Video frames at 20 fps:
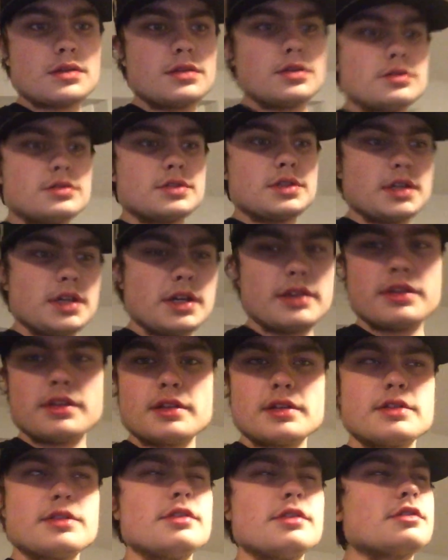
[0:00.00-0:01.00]
those, I
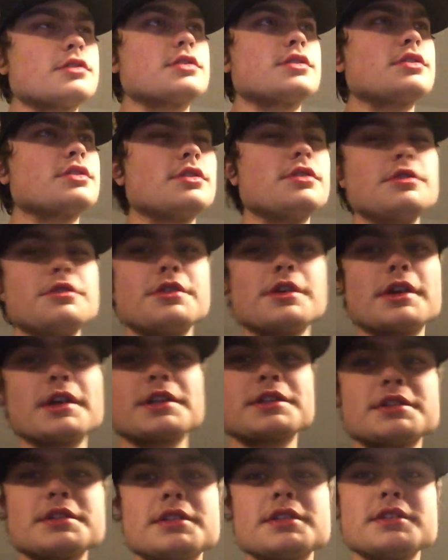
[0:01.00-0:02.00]
think there was two
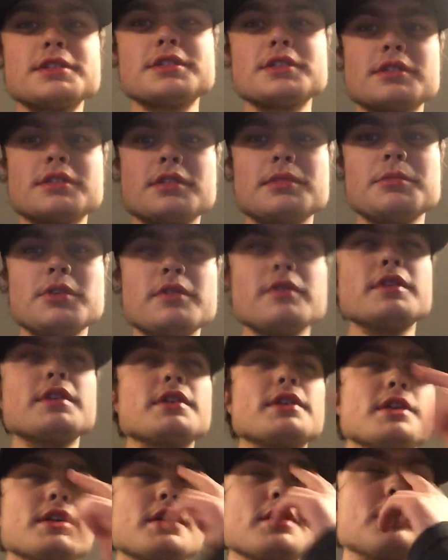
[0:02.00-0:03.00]
credit scenes in the
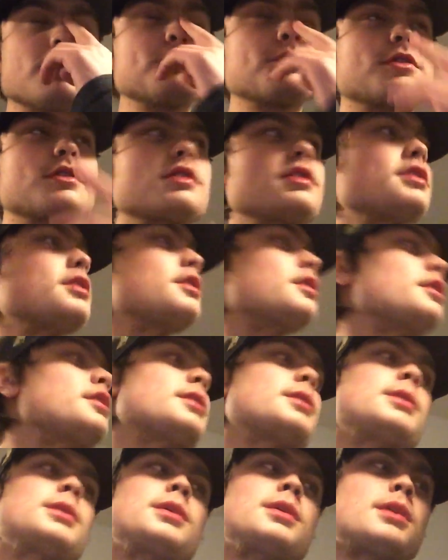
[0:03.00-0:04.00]
movie. Yeah, those were
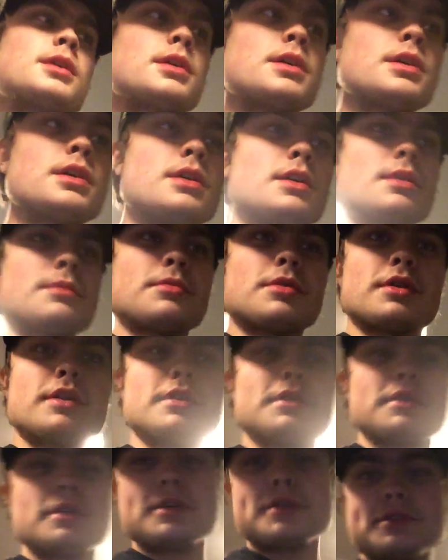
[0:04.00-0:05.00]

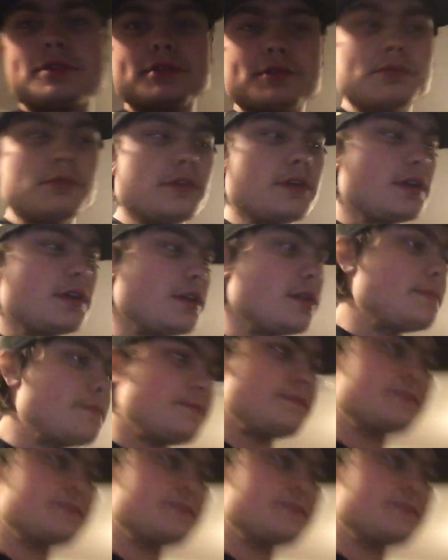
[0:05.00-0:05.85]
pretty nice as well.